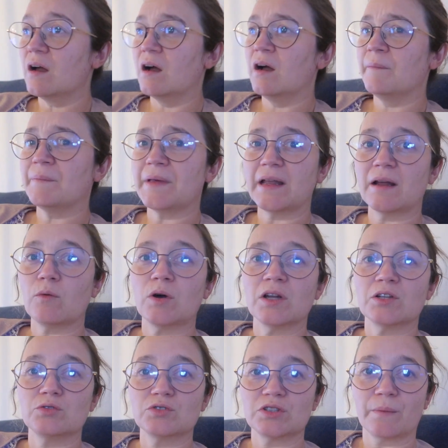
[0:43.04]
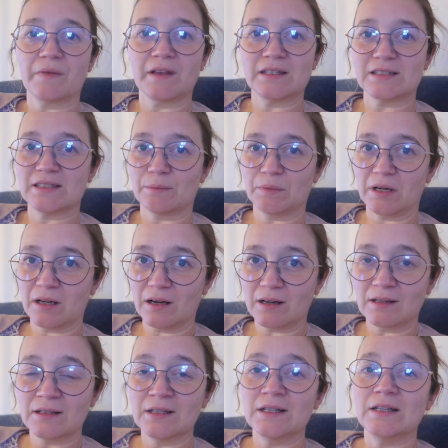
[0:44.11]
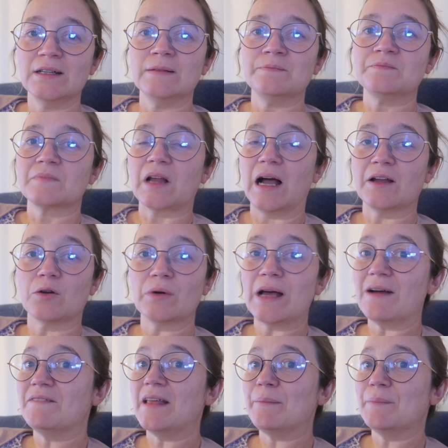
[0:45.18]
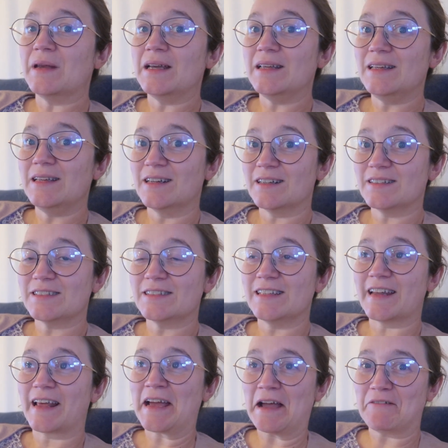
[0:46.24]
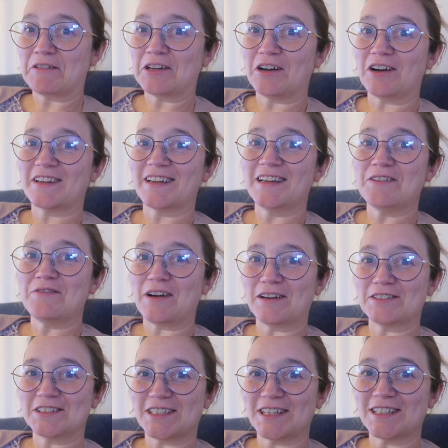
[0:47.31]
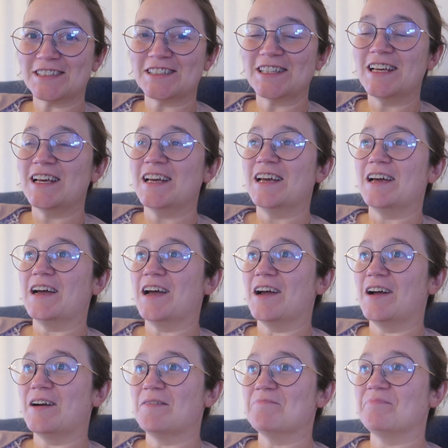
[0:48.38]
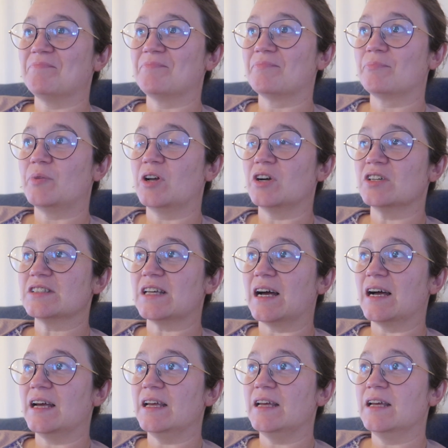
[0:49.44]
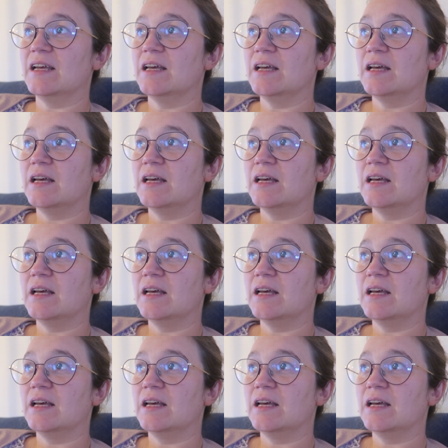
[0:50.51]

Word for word: Um, and I want to do something similar. I don't have that many years that I haven't gotten any five stars, um, because I